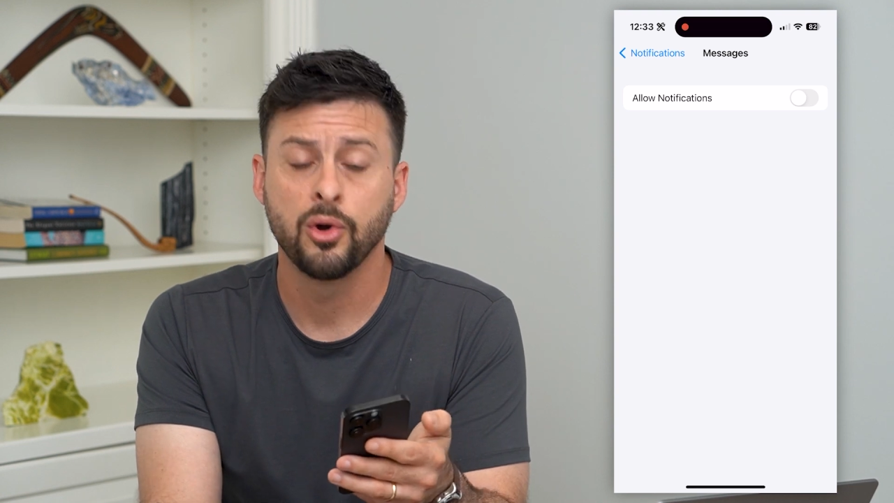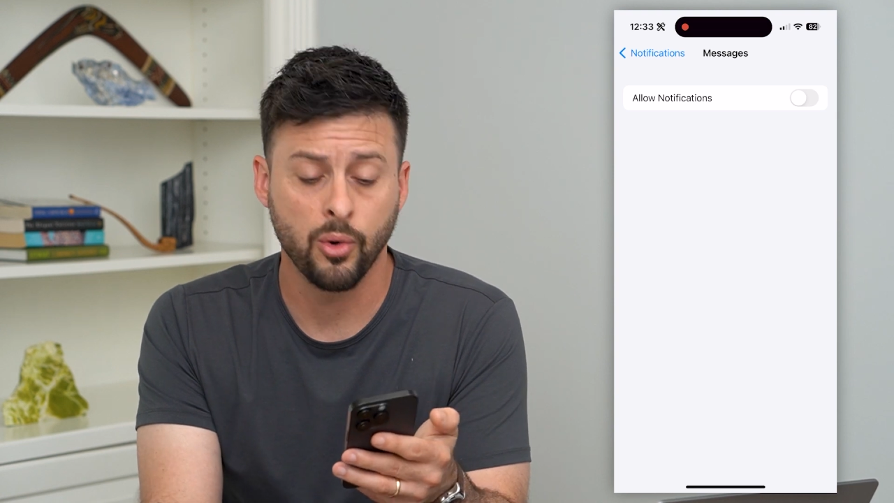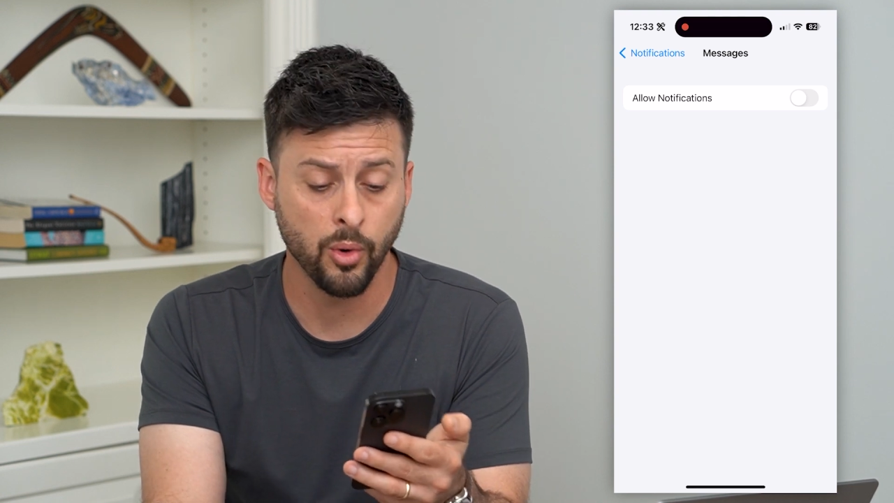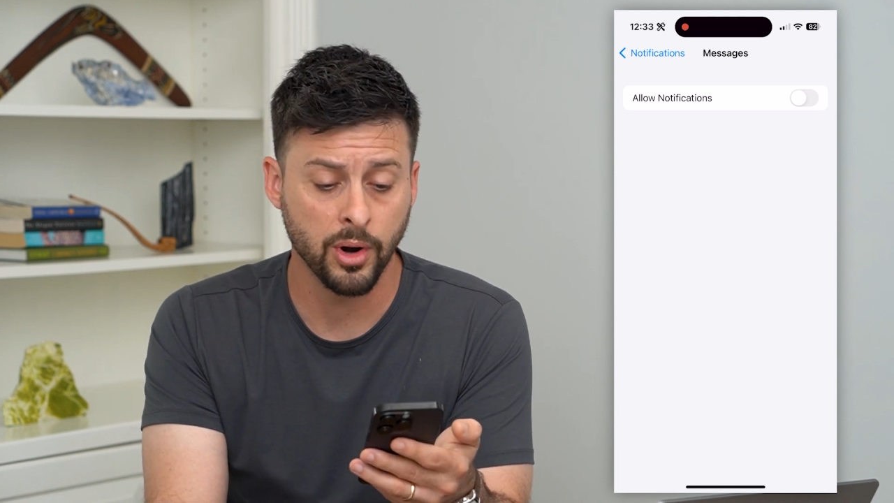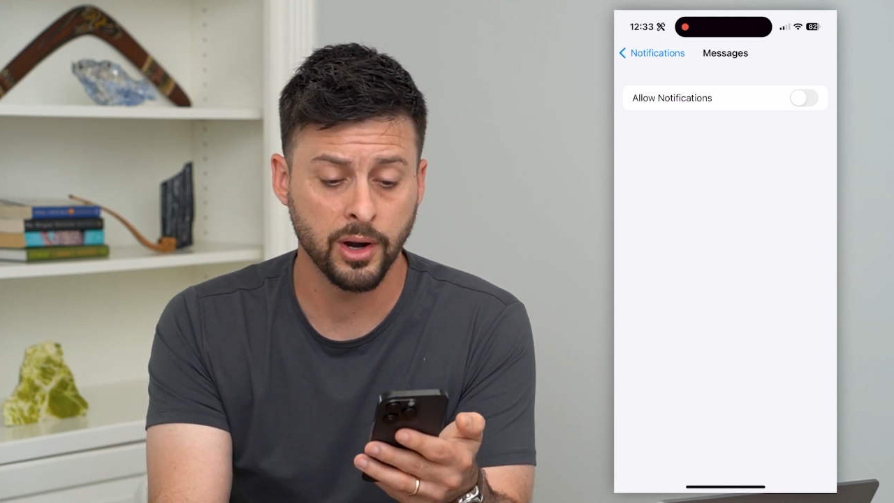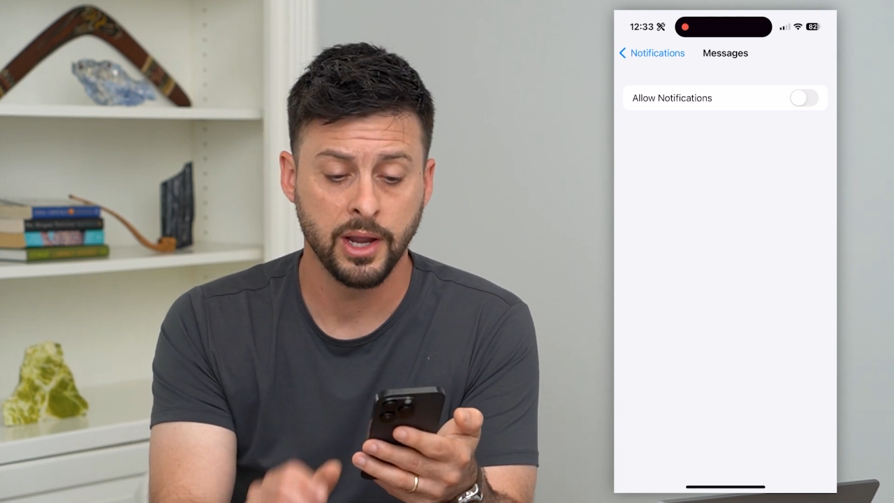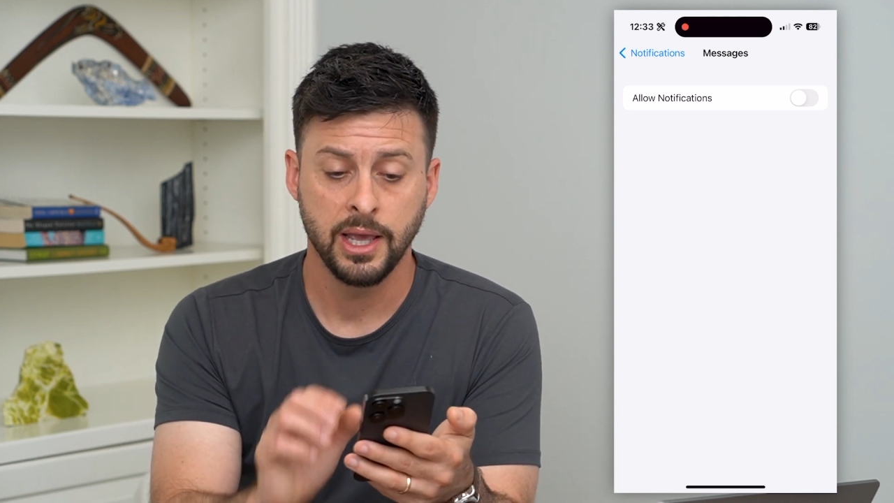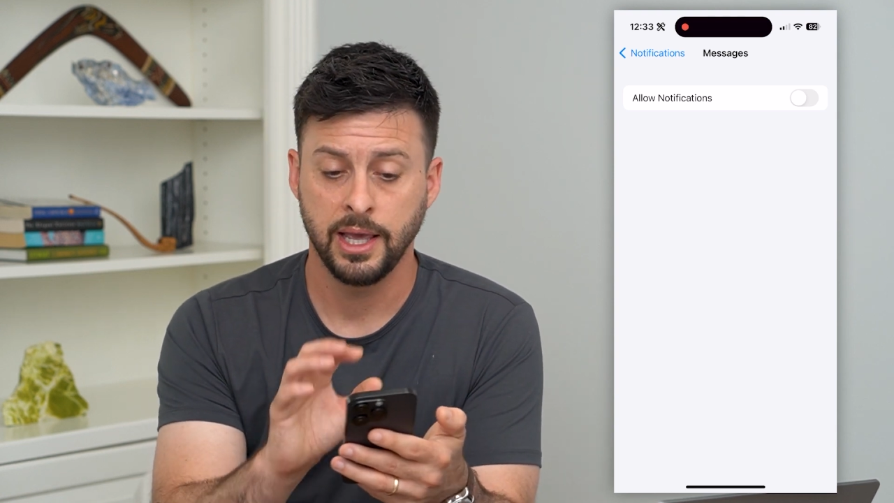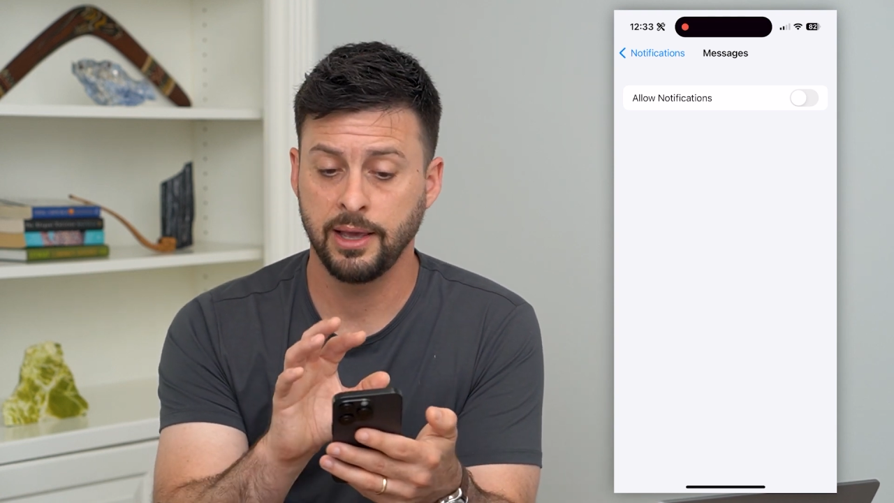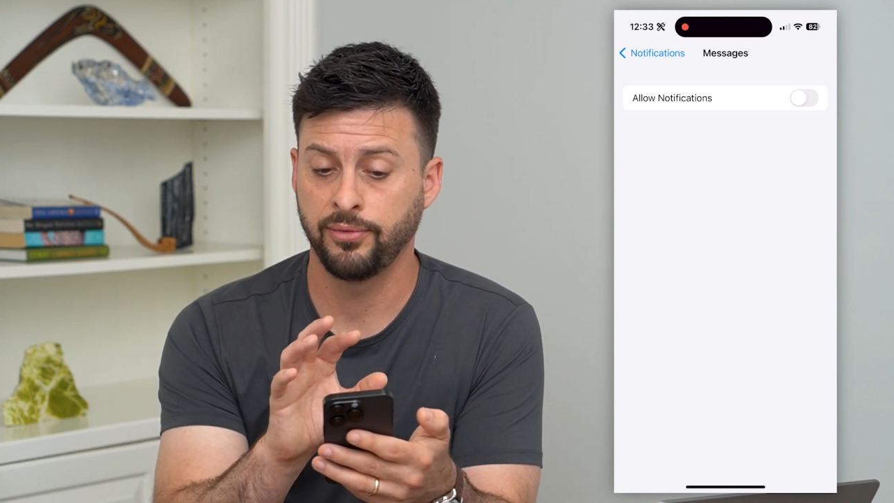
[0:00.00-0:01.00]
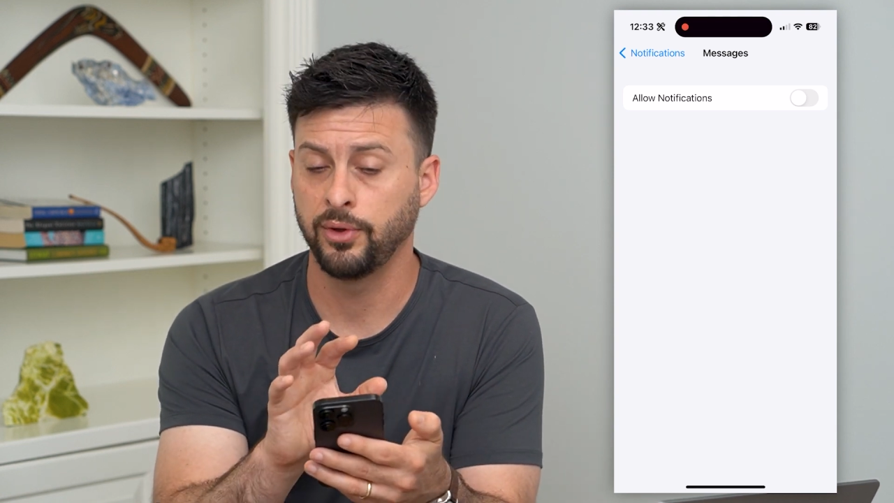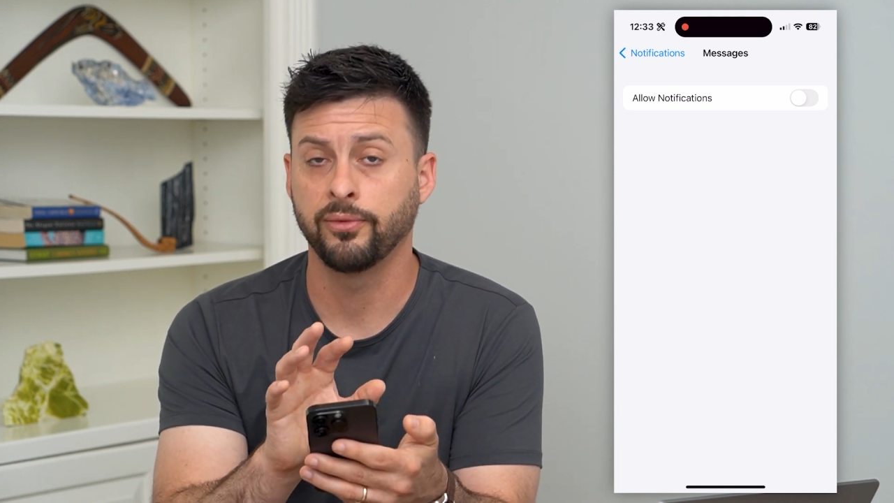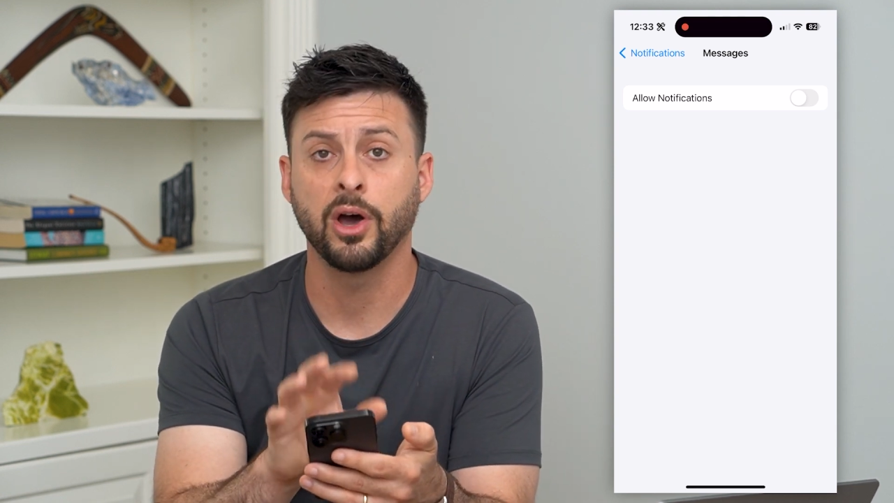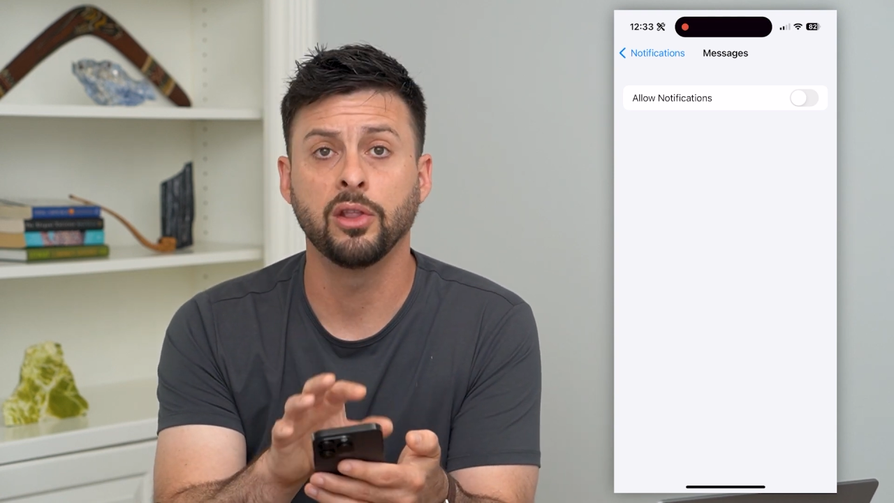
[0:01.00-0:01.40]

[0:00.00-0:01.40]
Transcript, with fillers: or if you've